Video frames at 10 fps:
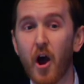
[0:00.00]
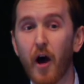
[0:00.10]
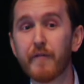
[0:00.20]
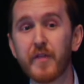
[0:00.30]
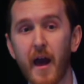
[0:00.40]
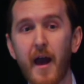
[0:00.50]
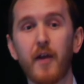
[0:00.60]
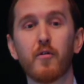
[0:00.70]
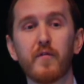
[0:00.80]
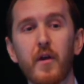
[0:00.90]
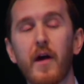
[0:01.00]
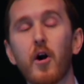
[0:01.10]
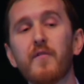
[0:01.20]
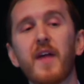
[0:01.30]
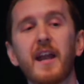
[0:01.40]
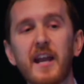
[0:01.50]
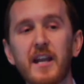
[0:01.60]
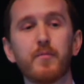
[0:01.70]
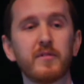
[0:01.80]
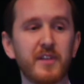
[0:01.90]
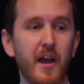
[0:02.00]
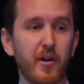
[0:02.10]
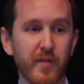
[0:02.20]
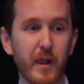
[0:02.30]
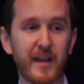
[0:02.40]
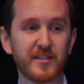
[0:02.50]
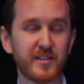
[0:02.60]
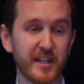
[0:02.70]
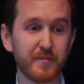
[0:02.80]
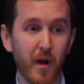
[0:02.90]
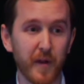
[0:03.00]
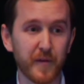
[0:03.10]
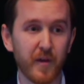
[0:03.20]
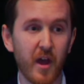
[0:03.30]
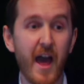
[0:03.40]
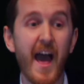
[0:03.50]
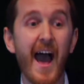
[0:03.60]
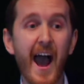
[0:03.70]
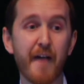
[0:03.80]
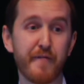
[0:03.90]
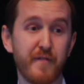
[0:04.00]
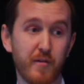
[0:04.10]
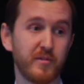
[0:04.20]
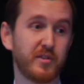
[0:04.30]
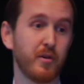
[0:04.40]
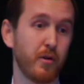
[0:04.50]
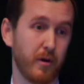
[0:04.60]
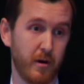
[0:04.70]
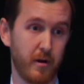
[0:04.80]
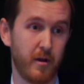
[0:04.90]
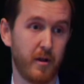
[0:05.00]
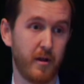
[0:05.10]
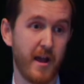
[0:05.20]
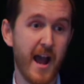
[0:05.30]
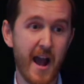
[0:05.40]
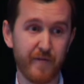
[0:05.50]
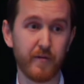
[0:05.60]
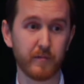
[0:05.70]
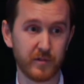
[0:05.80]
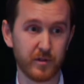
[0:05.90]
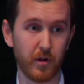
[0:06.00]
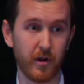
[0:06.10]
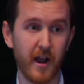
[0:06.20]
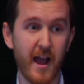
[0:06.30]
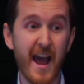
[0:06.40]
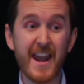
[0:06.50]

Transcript: And of that 80% over the last 6 months, half of it was solar. Half of it was solar.